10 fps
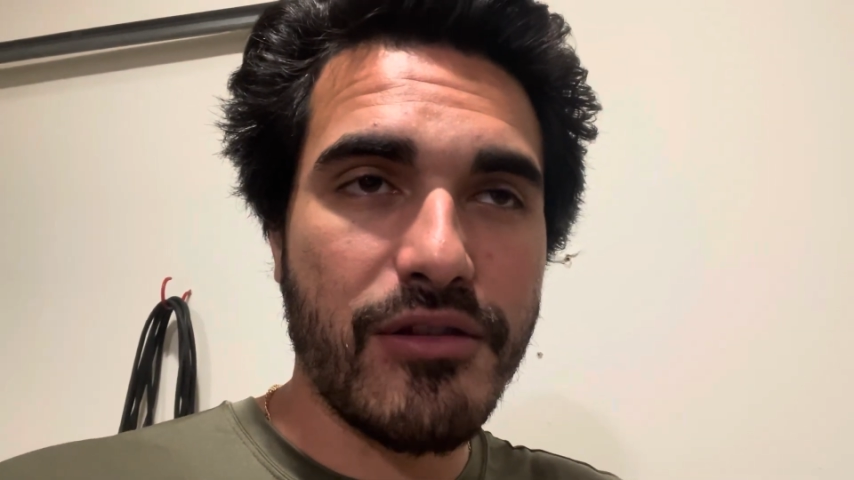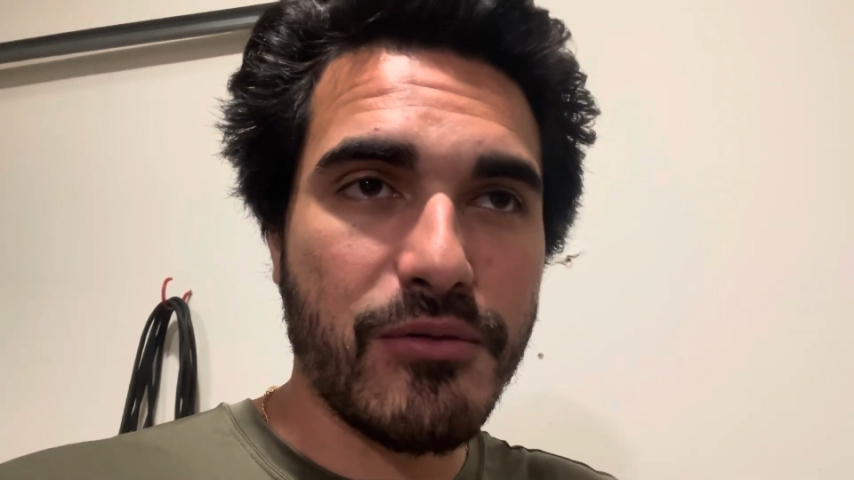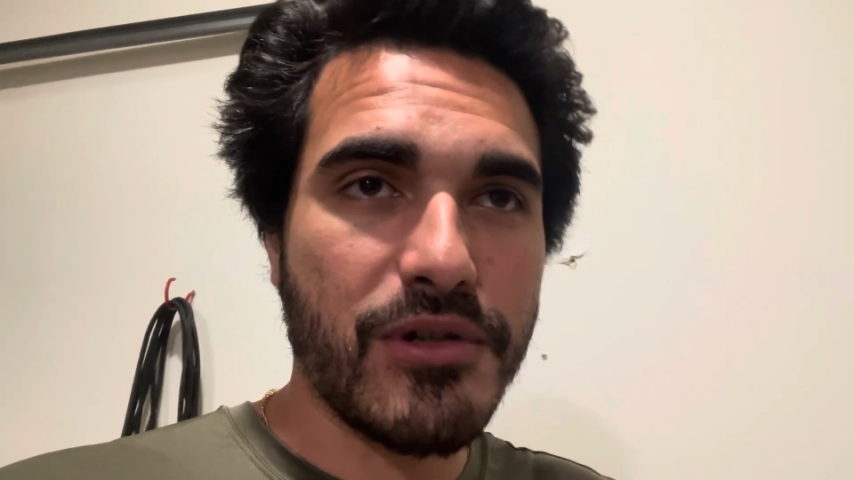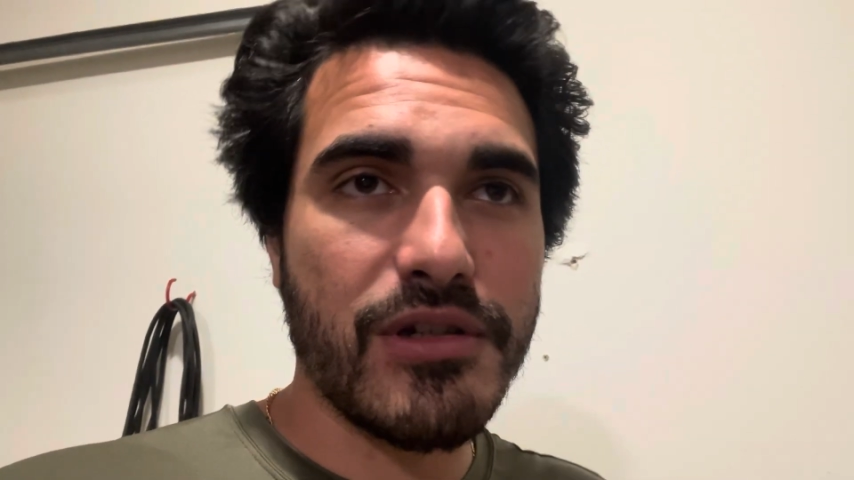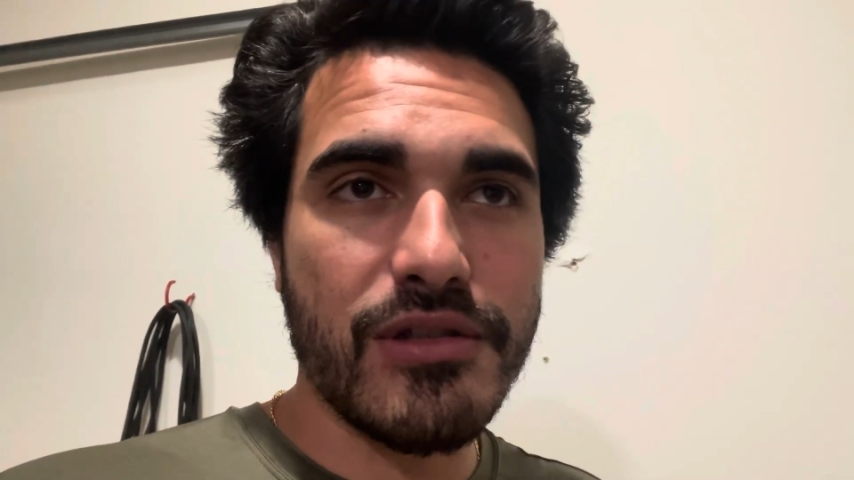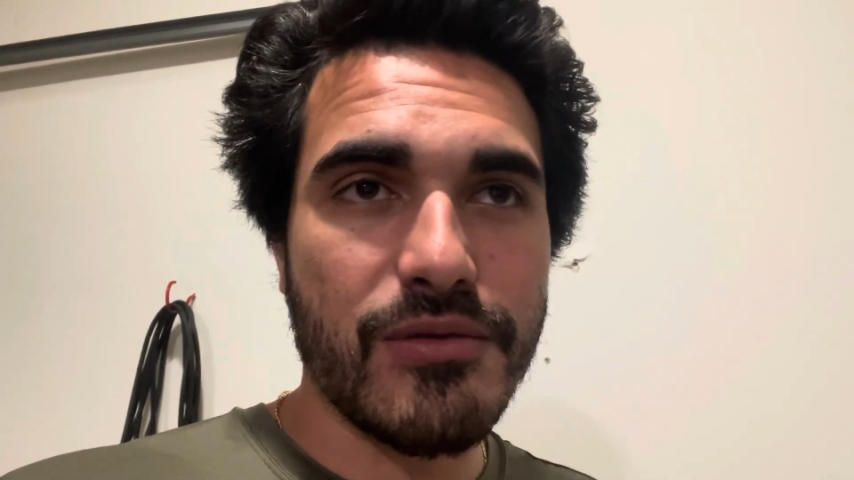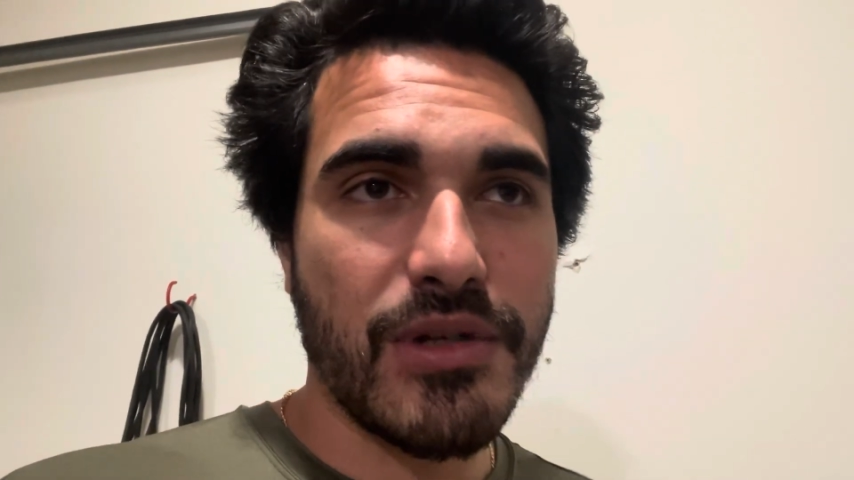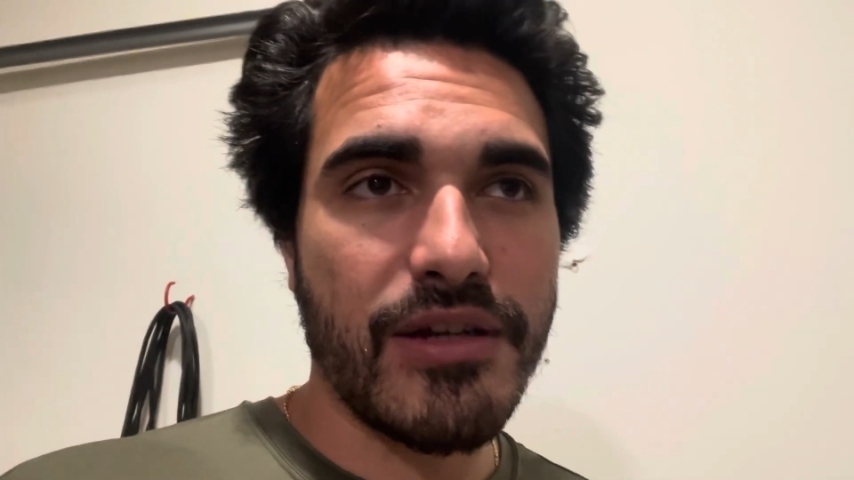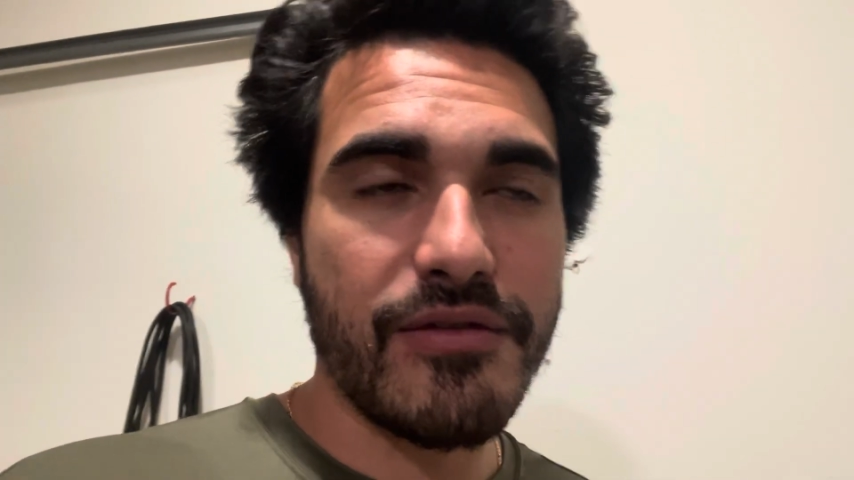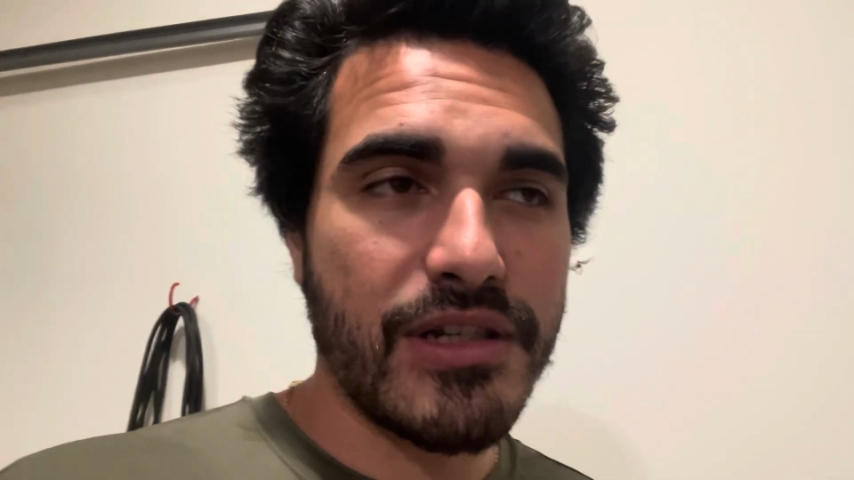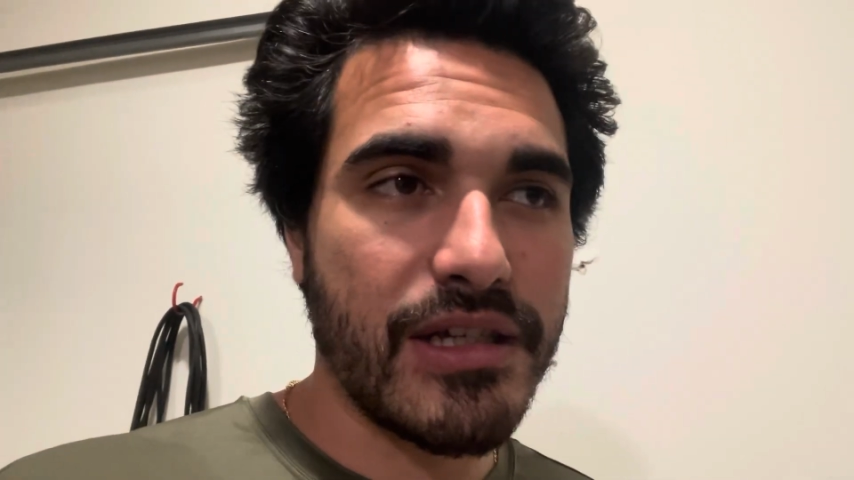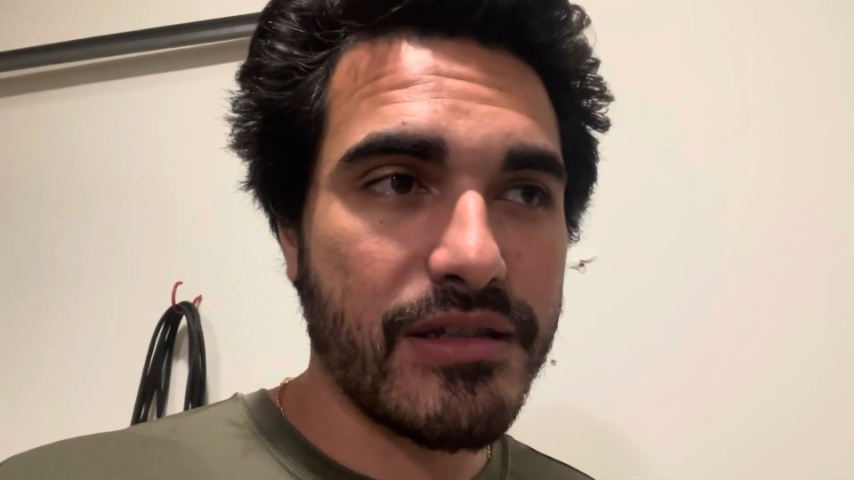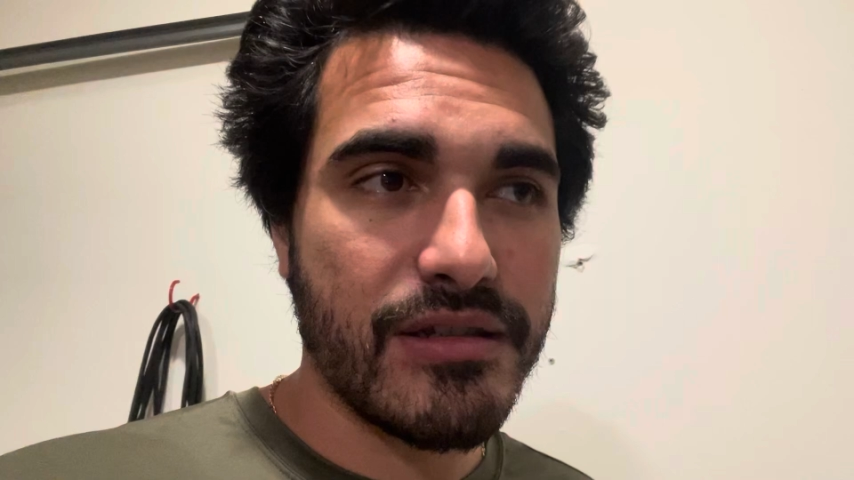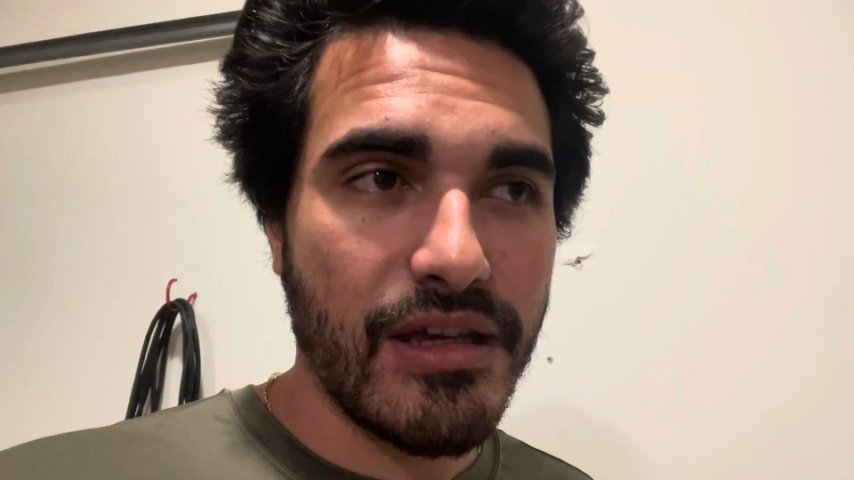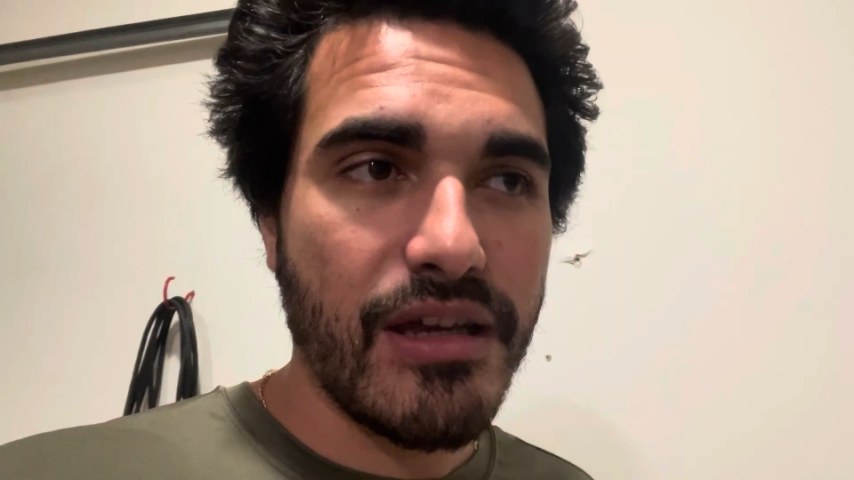the woods, whatever it is,